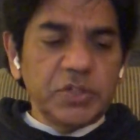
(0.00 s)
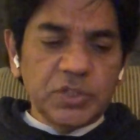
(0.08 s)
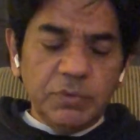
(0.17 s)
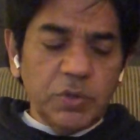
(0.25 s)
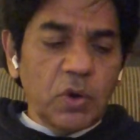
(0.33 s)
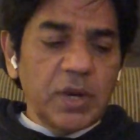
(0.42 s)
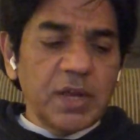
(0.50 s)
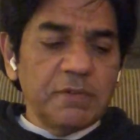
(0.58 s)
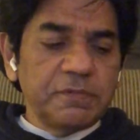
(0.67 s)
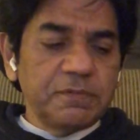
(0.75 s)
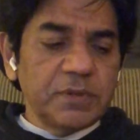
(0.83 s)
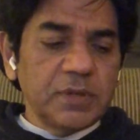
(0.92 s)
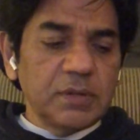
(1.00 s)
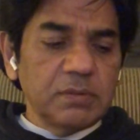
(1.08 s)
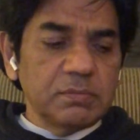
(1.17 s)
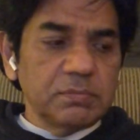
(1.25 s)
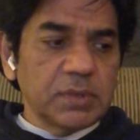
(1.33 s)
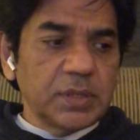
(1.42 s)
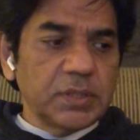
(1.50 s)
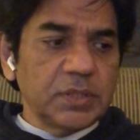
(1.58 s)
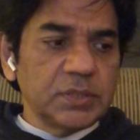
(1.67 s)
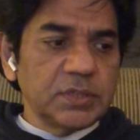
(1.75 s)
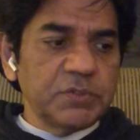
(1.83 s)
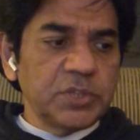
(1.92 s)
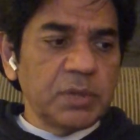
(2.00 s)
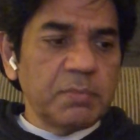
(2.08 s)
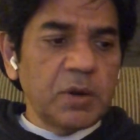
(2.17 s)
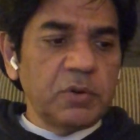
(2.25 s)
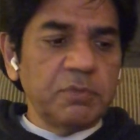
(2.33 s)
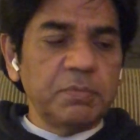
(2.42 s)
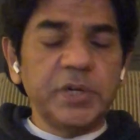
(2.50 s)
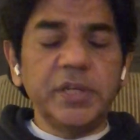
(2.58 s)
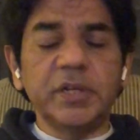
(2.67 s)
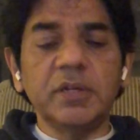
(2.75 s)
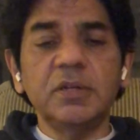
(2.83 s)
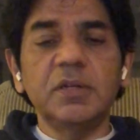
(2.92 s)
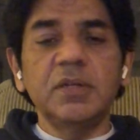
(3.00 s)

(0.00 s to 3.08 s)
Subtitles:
We all have I think sufficient amount of material